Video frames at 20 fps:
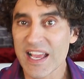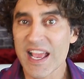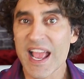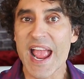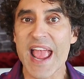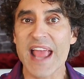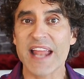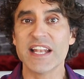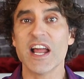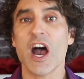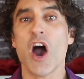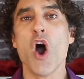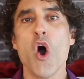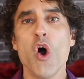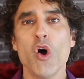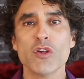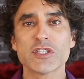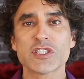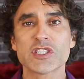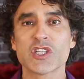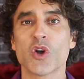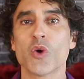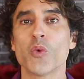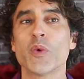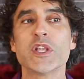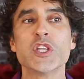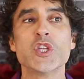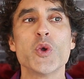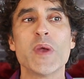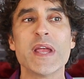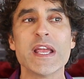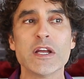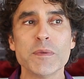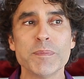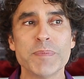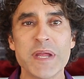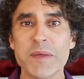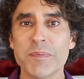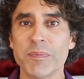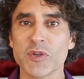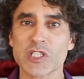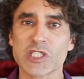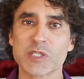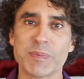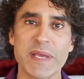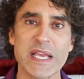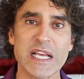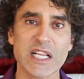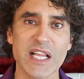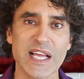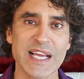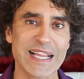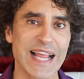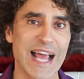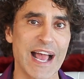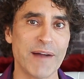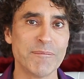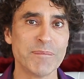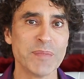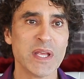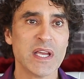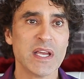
And also, when you hear people speak like that